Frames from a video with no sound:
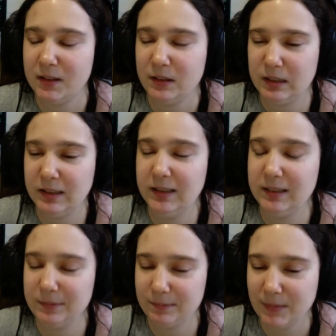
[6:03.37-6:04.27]

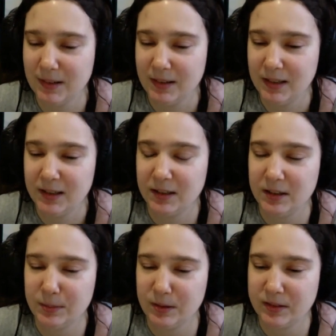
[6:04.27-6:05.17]
to
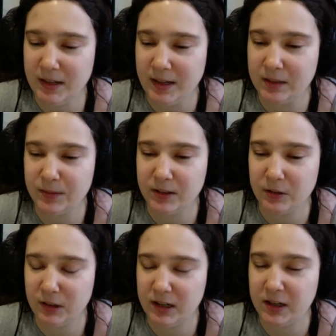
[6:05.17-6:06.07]
his mistakes. But,
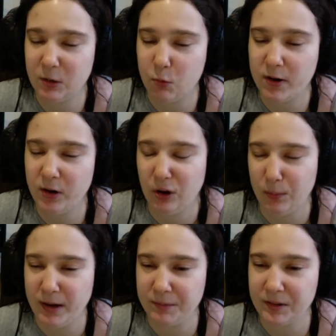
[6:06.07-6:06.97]
we all
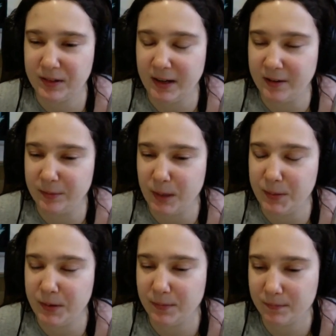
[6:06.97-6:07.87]
make mistakes, and
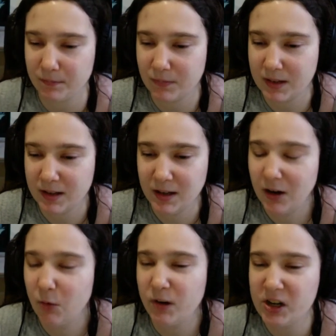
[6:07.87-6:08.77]
maybe
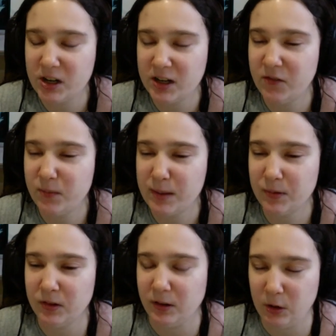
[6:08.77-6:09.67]
we should give
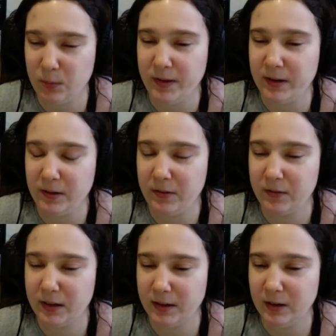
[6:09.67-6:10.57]
people a little bit of,
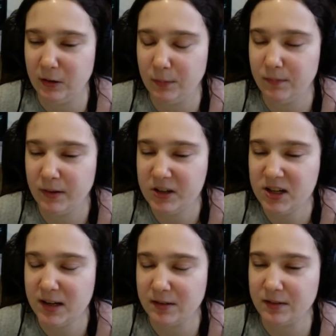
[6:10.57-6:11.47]
a
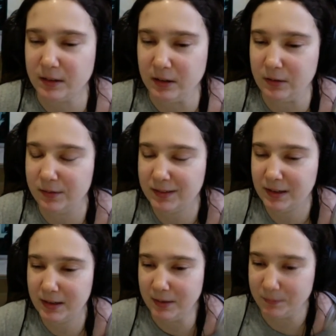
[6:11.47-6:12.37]
chance, say,
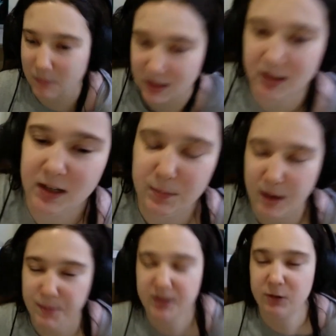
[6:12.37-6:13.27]
hey,
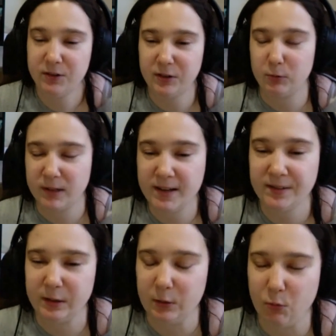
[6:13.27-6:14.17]
maybe there was a
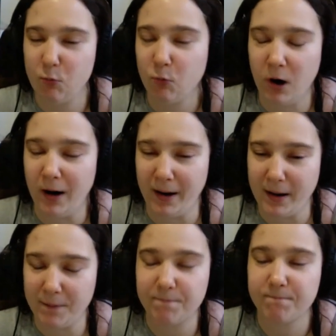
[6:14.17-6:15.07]
reason why